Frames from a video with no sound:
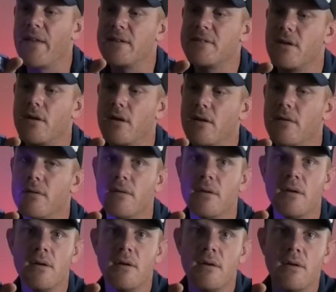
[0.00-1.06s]
that's only
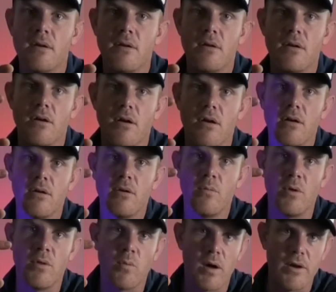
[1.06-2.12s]

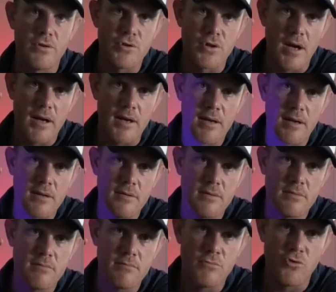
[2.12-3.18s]
with one truck
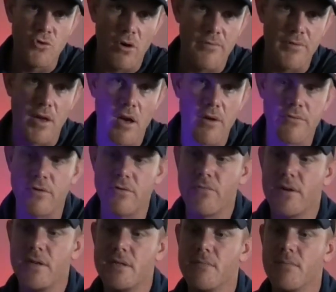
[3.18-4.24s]
driving over it
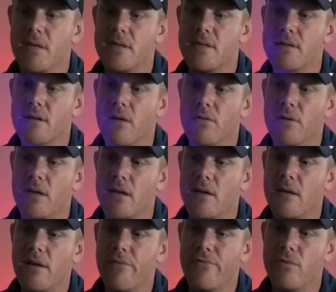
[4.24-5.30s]
reasonably slowly.
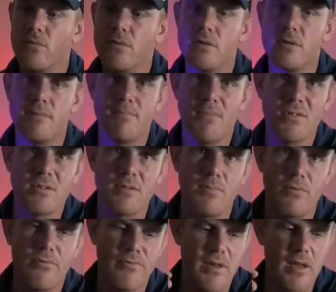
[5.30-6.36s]
If it was
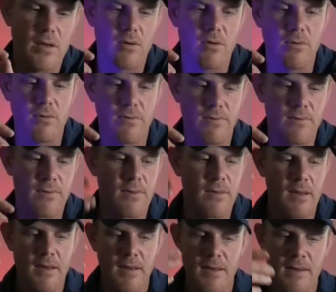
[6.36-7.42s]
multiple vehicles,
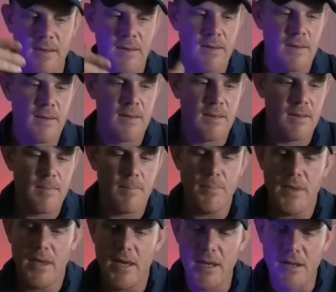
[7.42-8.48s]

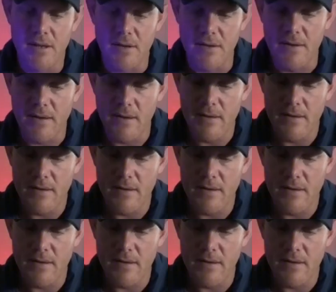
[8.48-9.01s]
it'd,